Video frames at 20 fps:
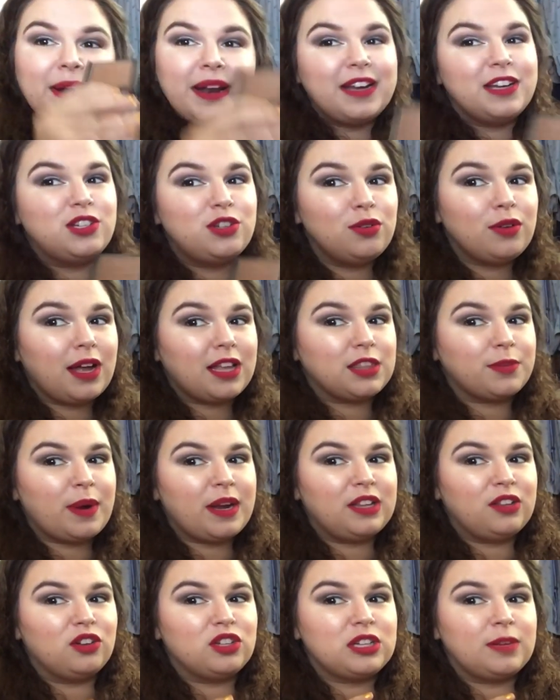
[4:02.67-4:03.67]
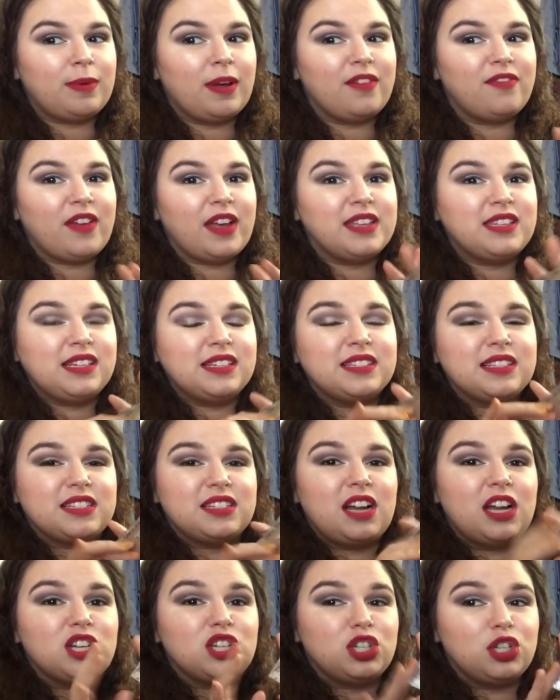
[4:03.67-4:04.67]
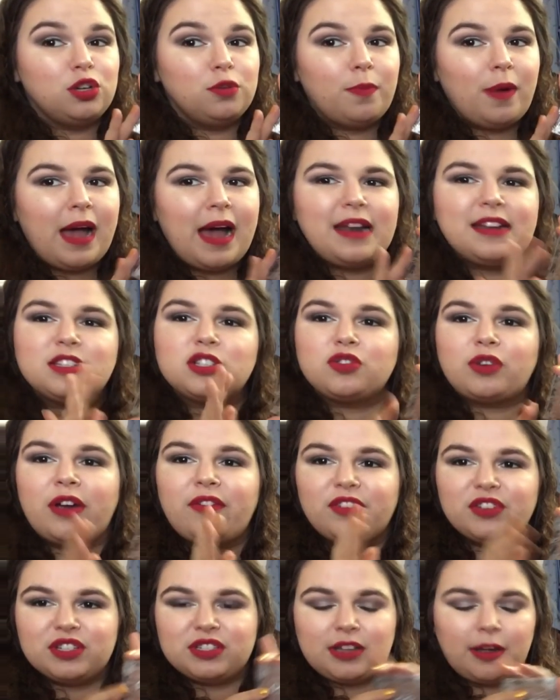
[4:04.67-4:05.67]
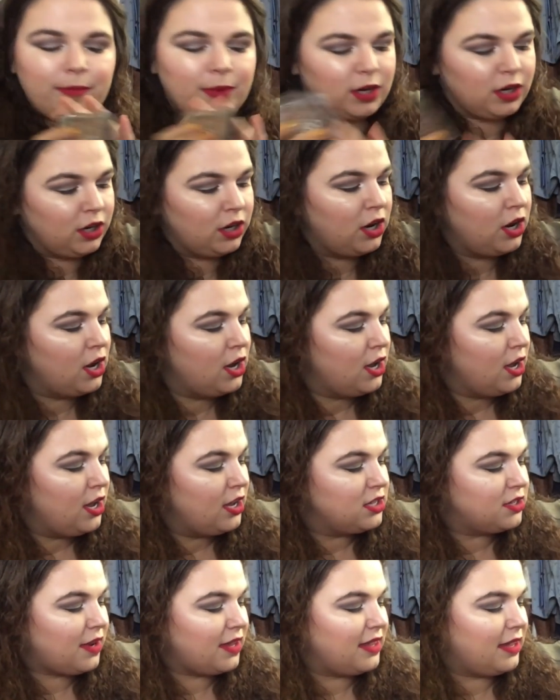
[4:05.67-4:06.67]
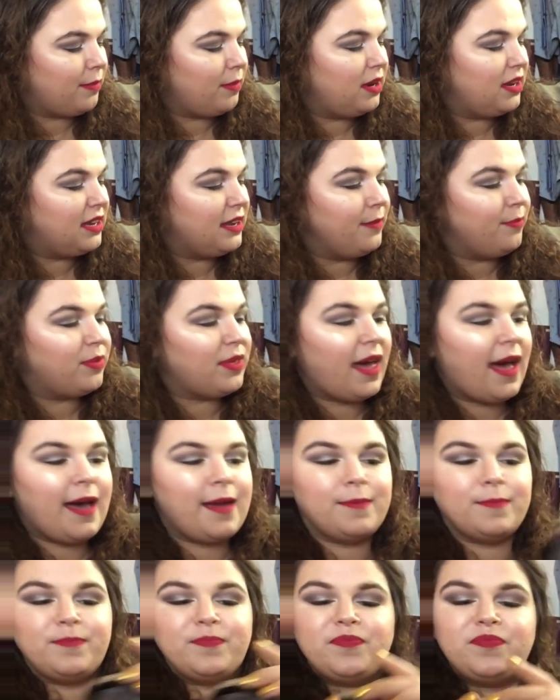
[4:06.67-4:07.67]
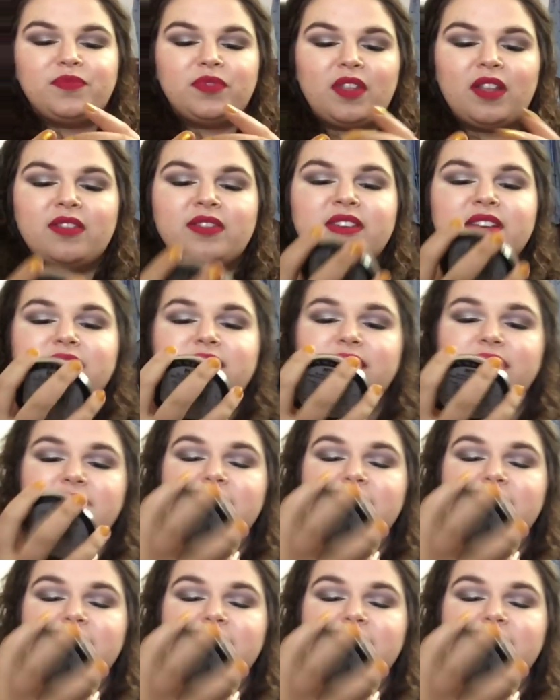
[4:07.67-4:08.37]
but I do like the way it looks on my face because it's not too bad. It's great for summer. So I think I'm going to keep that. This